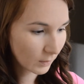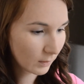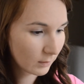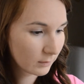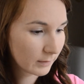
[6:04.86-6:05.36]

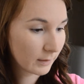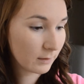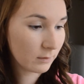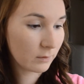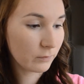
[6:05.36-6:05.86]
And
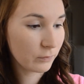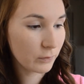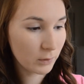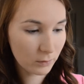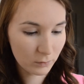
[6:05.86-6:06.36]
then
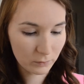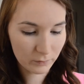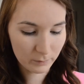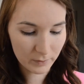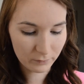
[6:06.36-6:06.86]
for all
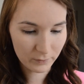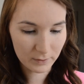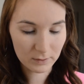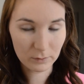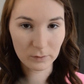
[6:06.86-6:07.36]
over my
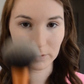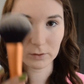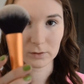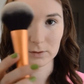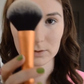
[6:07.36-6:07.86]
face, I will
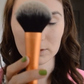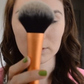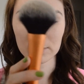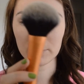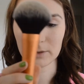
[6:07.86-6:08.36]
use
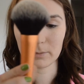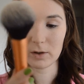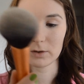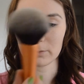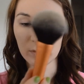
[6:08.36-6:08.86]
this big
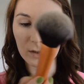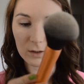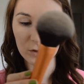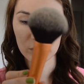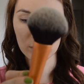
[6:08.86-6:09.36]
powder
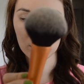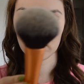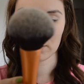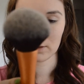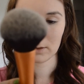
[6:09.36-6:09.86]
brush
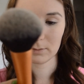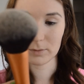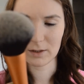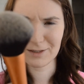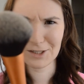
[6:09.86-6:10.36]

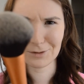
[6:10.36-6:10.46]
by